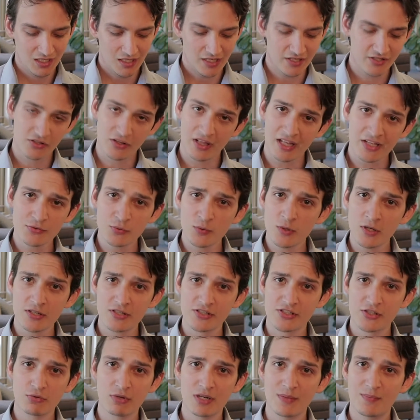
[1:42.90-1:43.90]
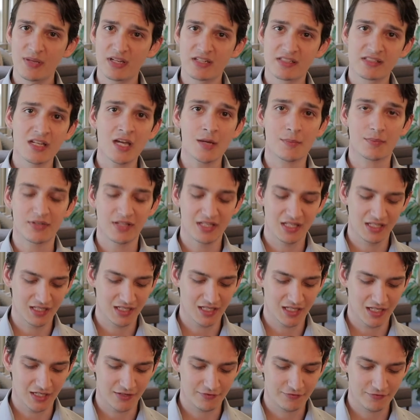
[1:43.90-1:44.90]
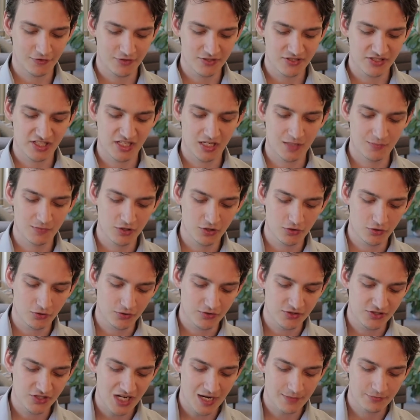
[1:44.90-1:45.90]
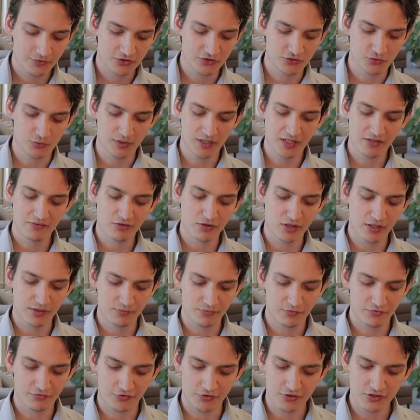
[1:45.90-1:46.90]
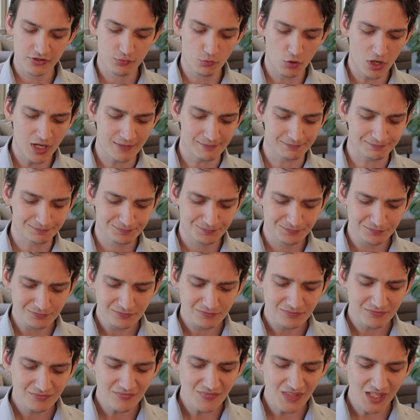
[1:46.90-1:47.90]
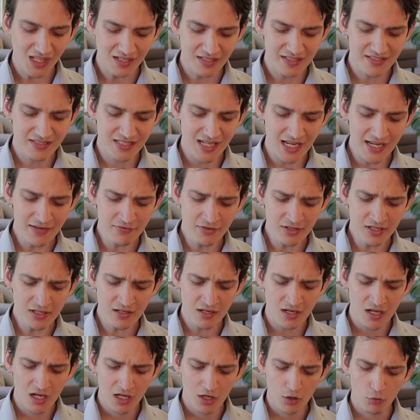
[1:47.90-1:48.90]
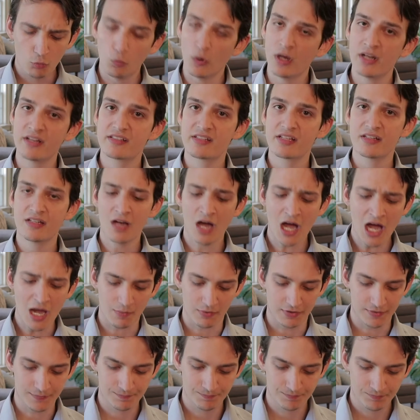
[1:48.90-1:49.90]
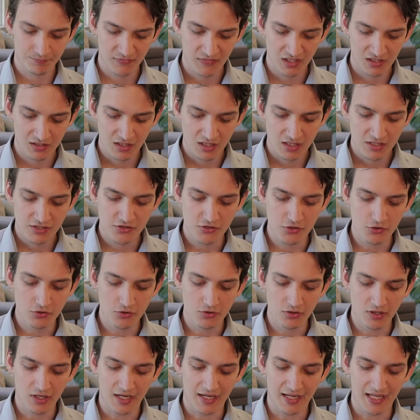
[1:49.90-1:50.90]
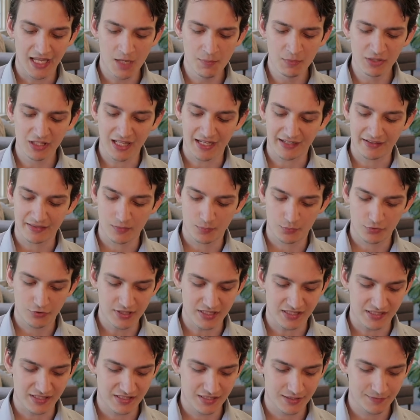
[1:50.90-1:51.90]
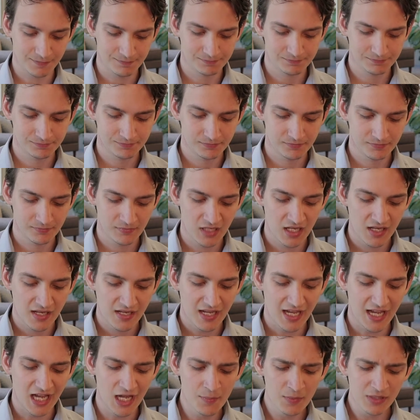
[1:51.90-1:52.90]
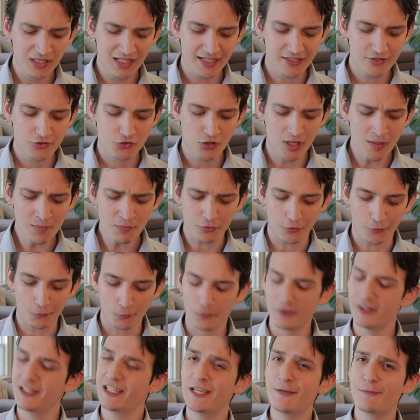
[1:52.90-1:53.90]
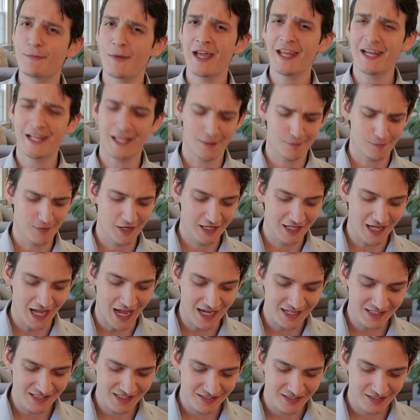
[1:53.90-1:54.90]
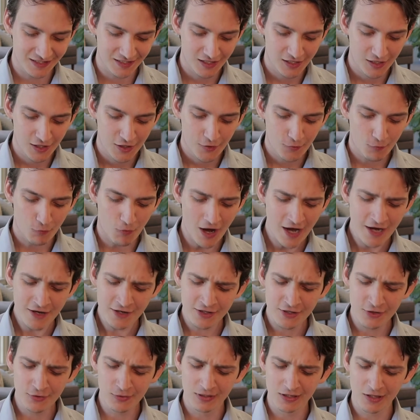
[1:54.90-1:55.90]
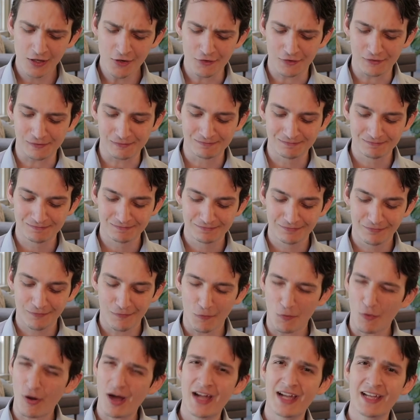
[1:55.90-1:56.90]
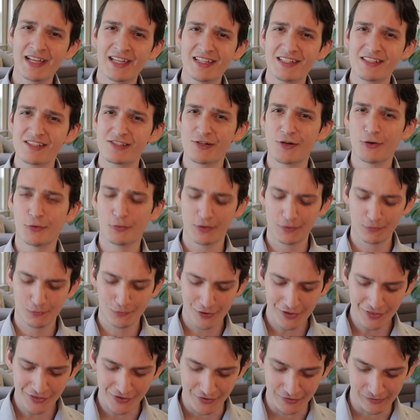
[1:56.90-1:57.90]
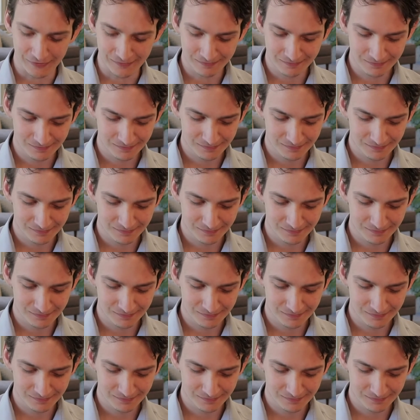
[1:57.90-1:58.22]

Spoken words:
And so that's where our story picks up in 1 Samuel chapter 21, verse 1. David went to Nob, to Ahimelech the priest. Ahimelech trembled when he met him and asked, "Why are you alone? Why is no one with you?"